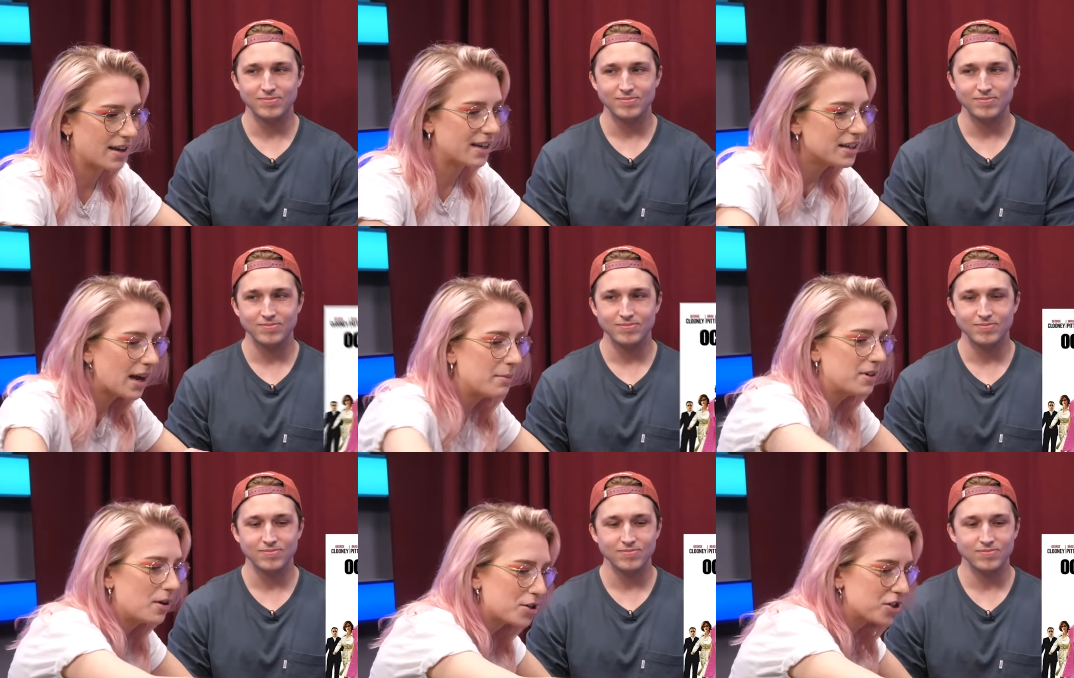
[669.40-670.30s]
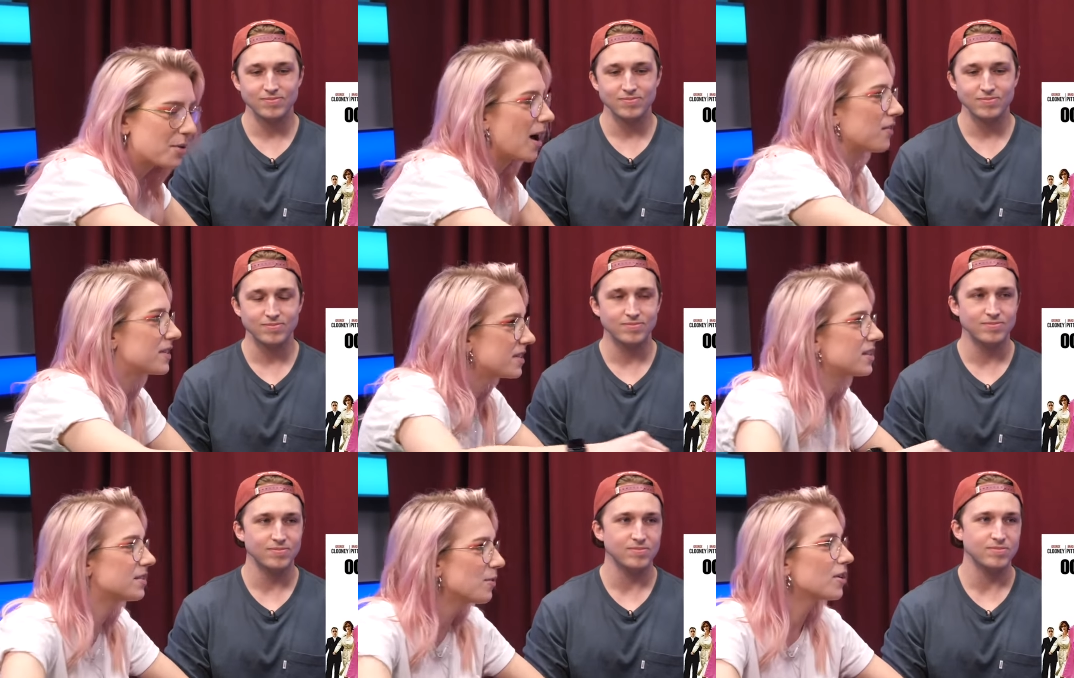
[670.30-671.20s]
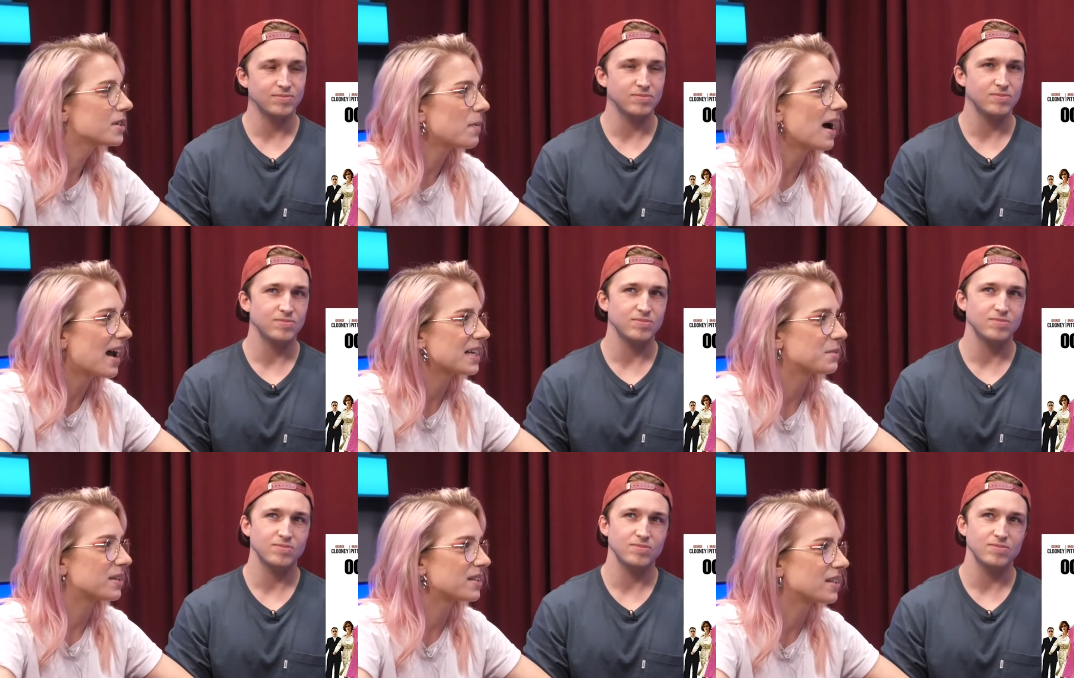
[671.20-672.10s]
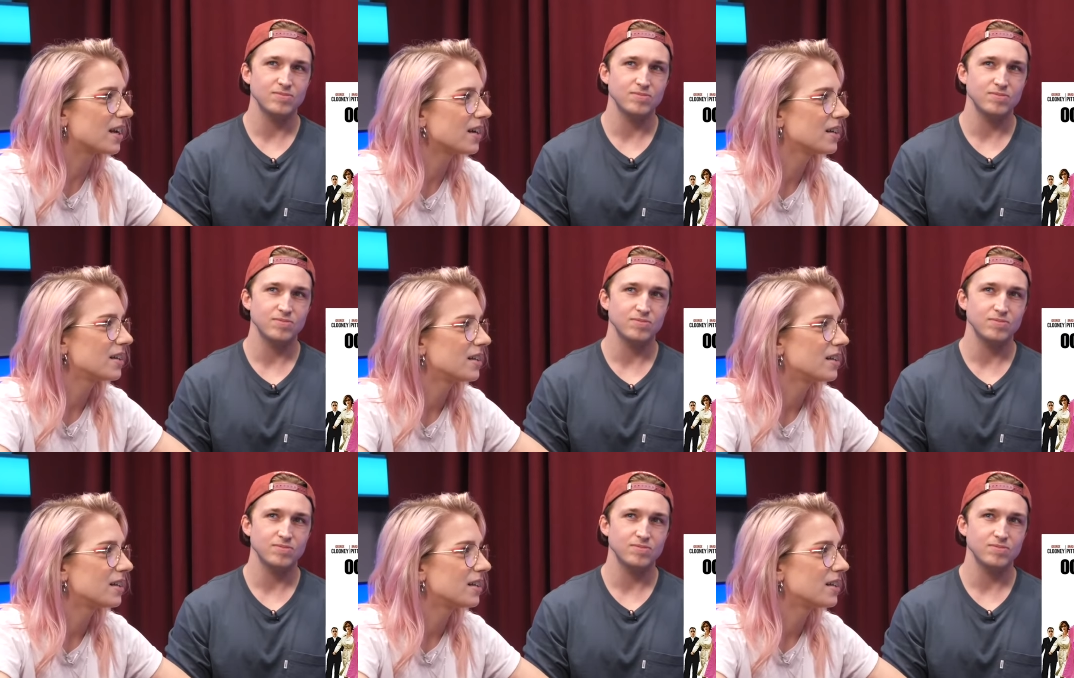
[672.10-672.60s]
Speaker 1: Can I I'm gonna do Ocean's 12, because there's the more spy aspects in there.